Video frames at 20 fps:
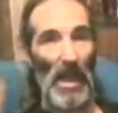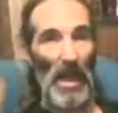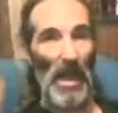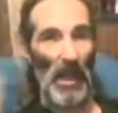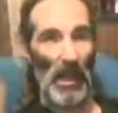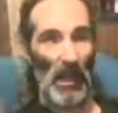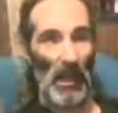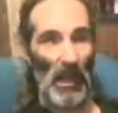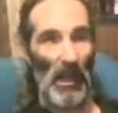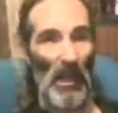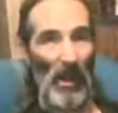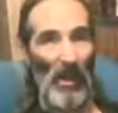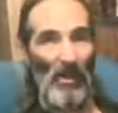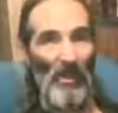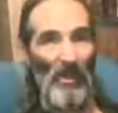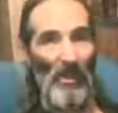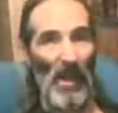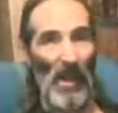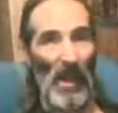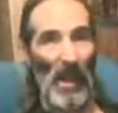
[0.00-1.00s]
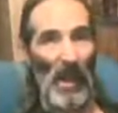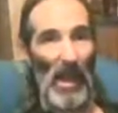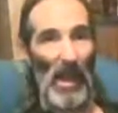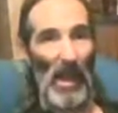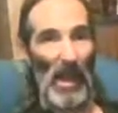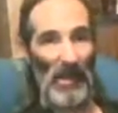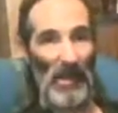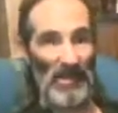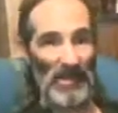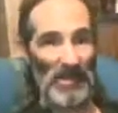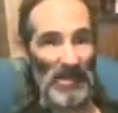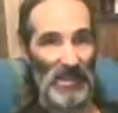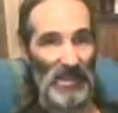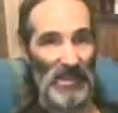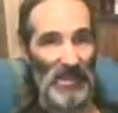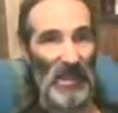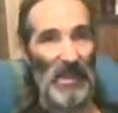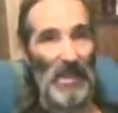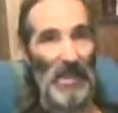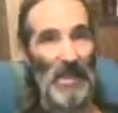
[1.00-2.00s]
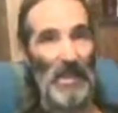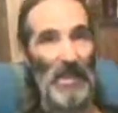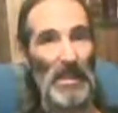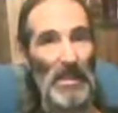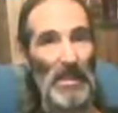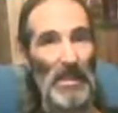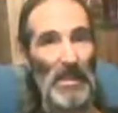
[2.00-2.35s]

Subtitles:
and off as needed.